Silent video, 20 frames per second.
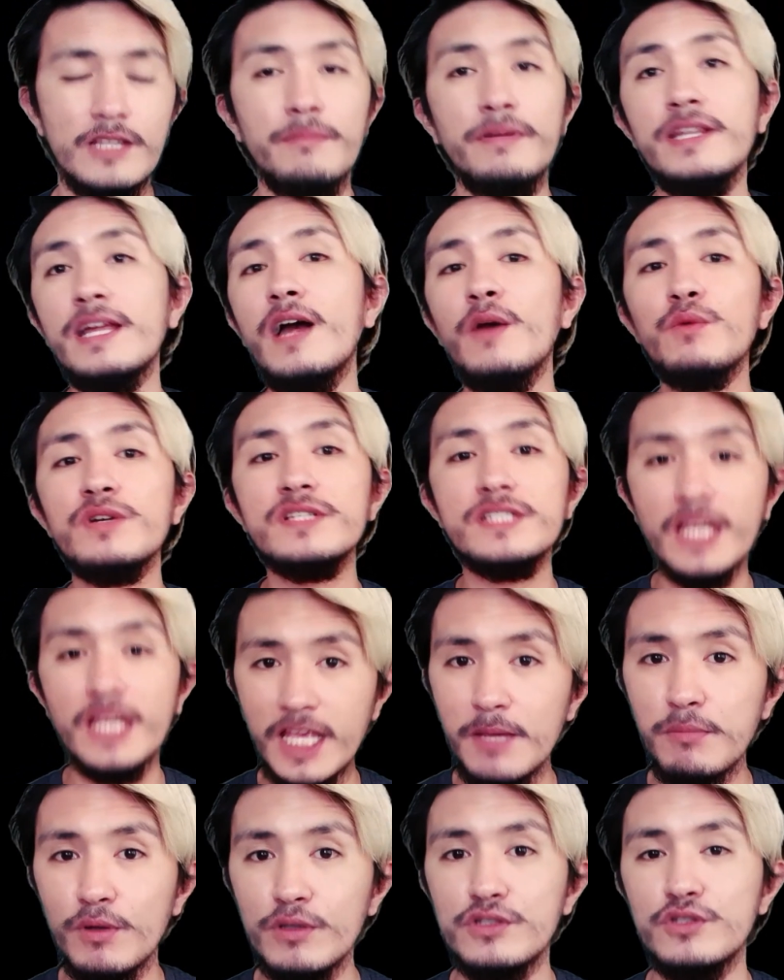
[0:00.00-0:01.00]
But I was
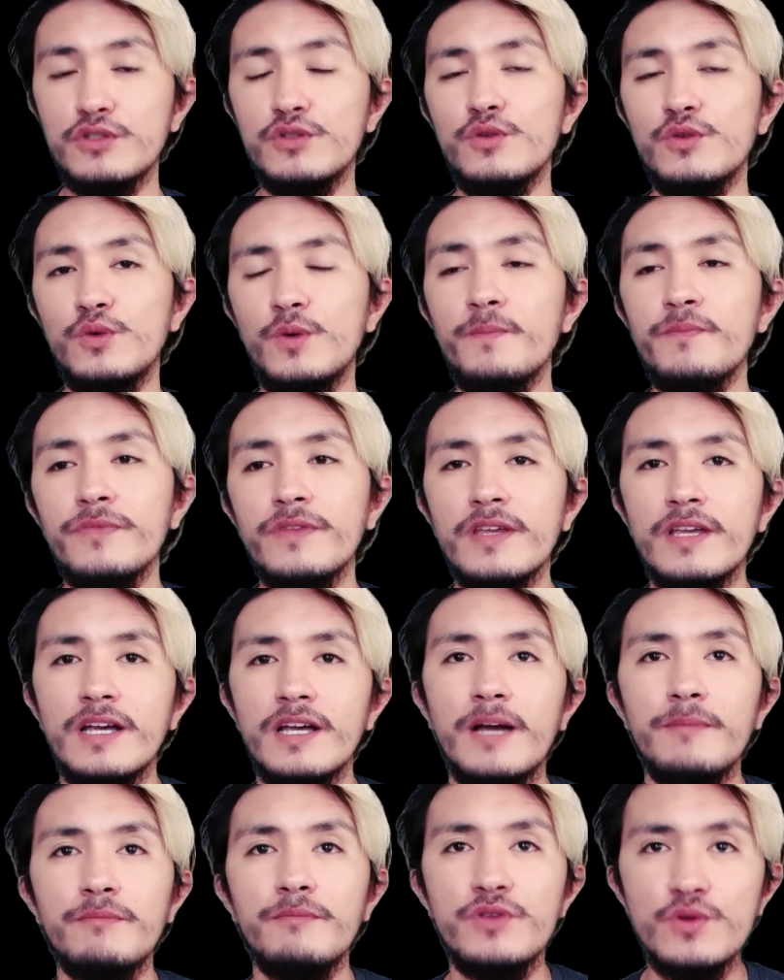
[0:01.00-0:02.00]
able to
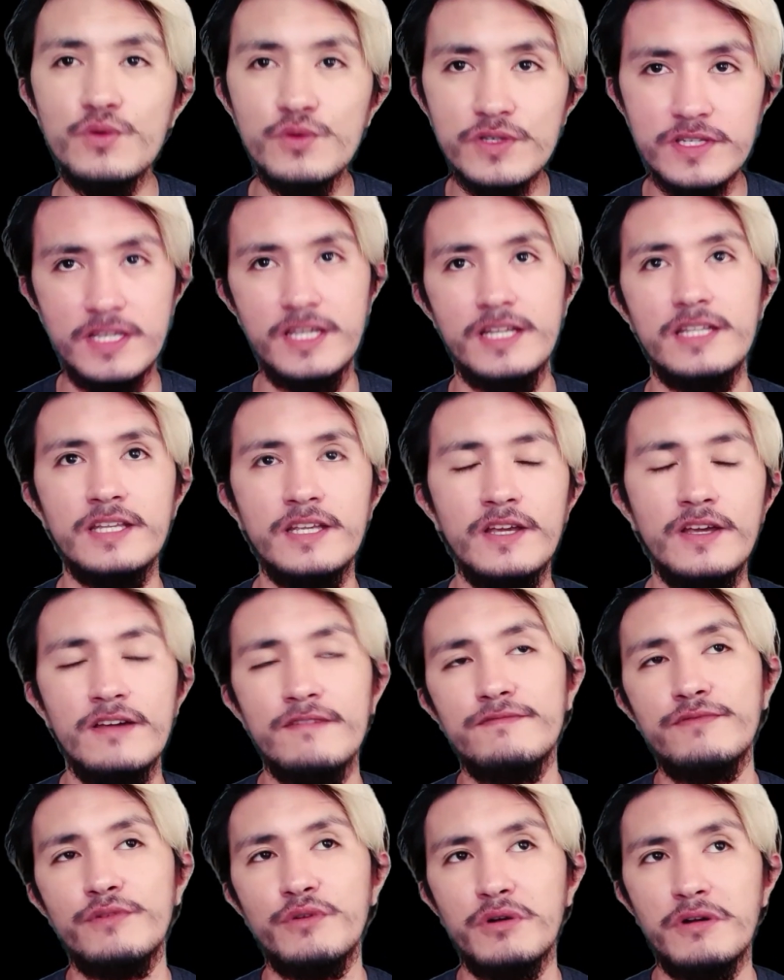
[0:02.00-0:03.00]
use it
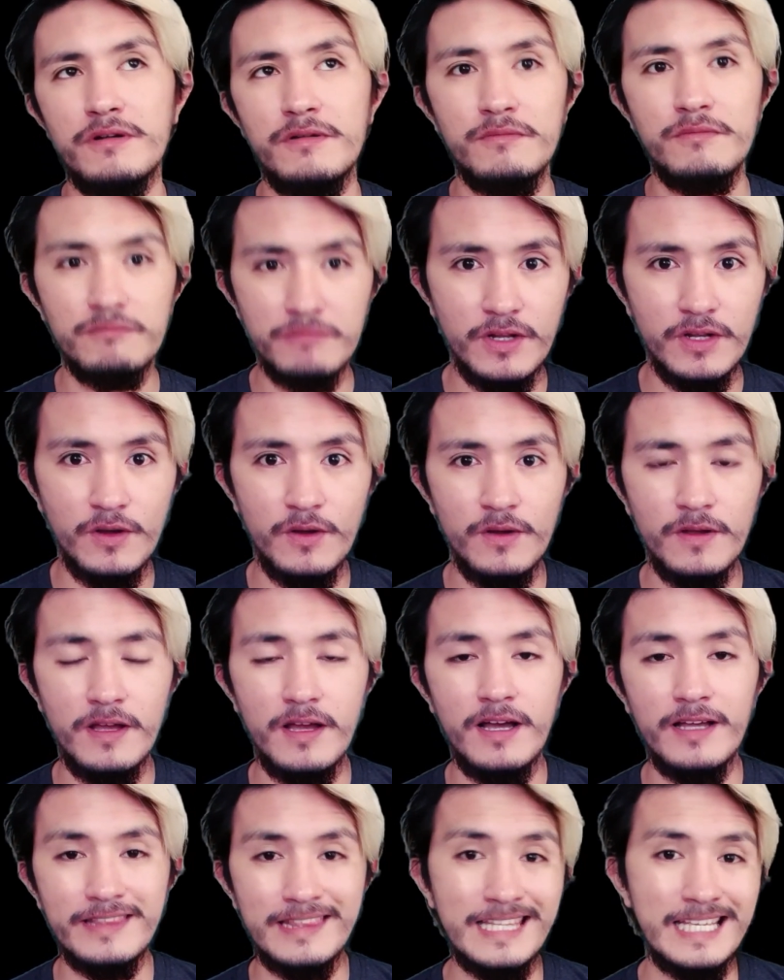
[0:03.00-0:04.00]
for, you know,
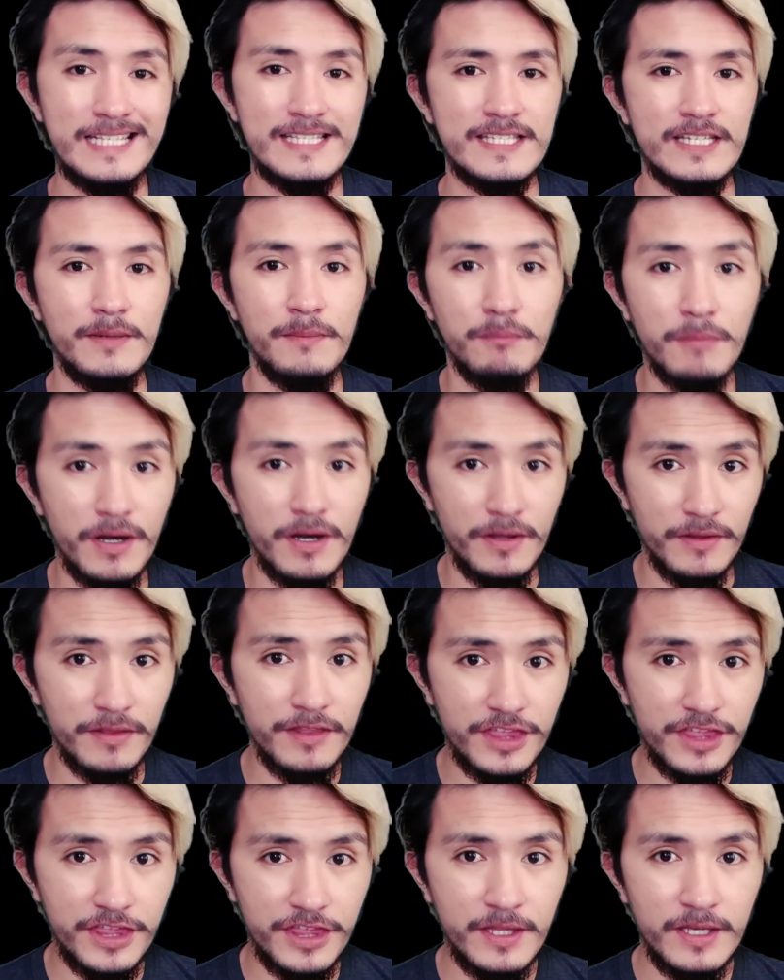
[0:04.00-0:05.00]
at least a
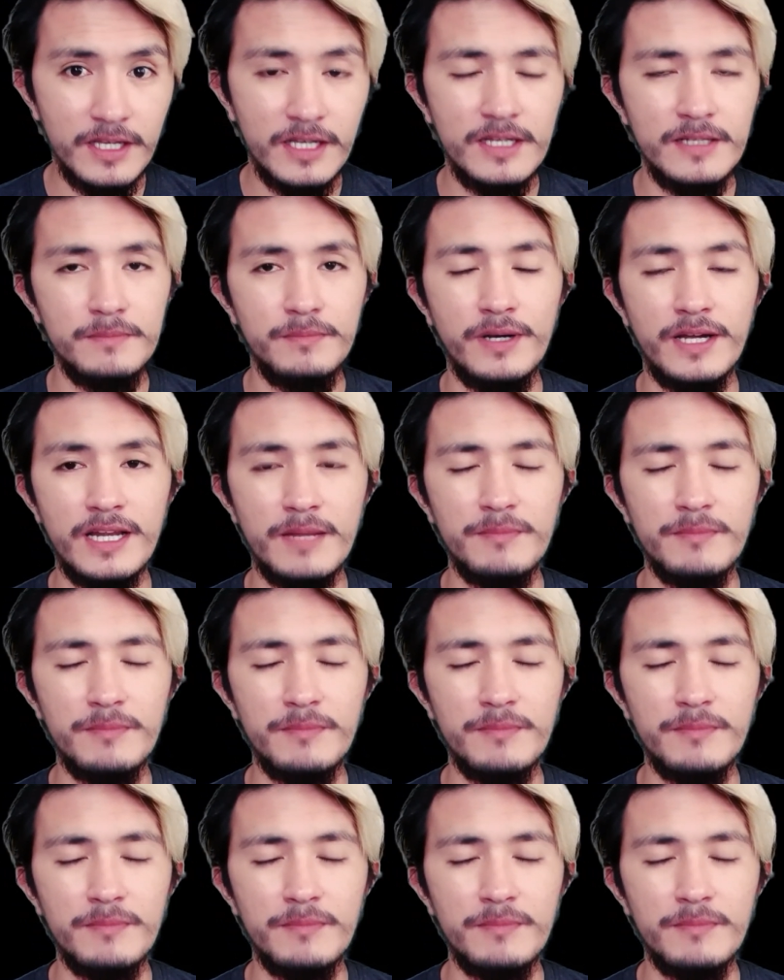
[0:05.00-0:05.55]
month para